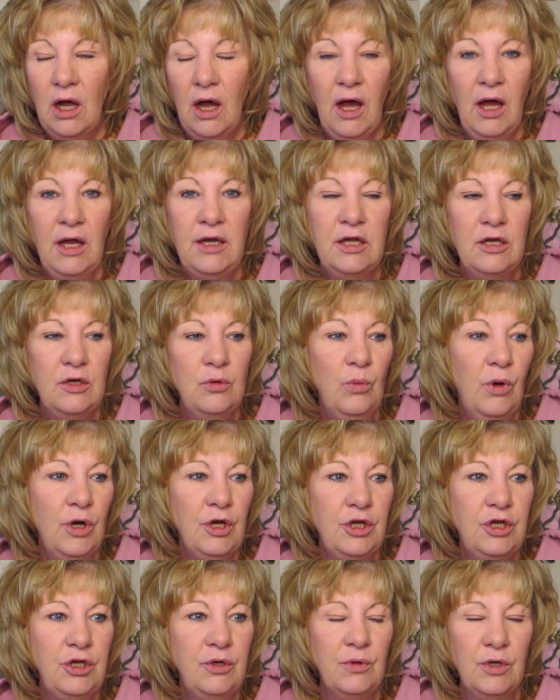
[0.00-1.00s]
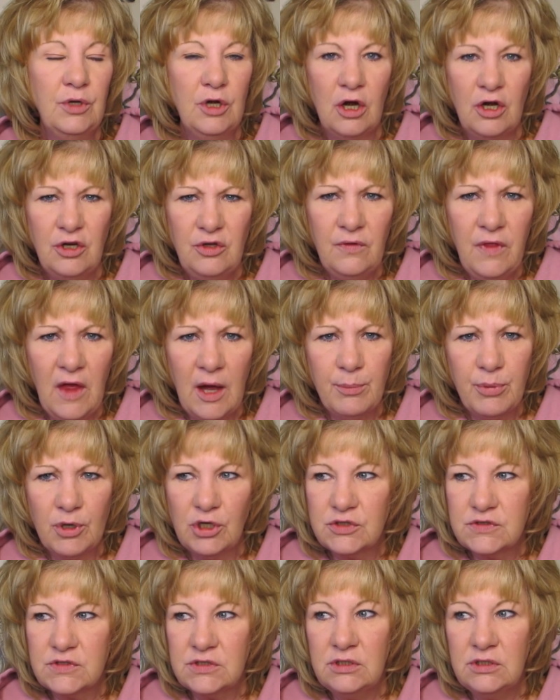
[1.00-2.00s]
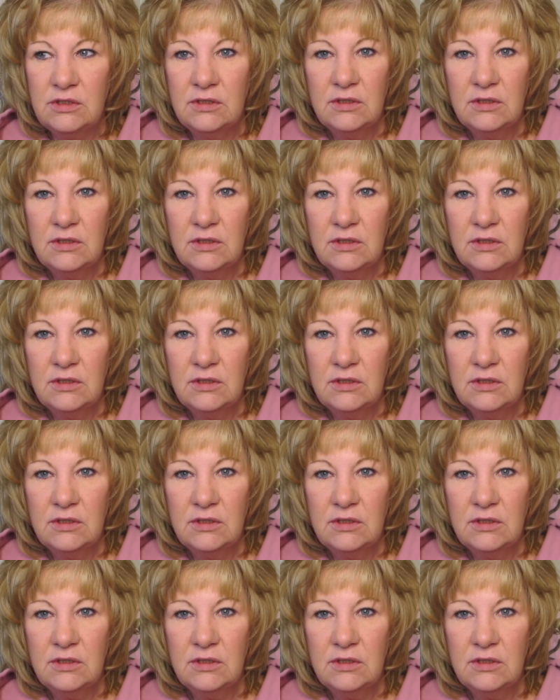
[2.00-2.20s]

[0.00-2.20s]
I didn't want to do it. Are you that person?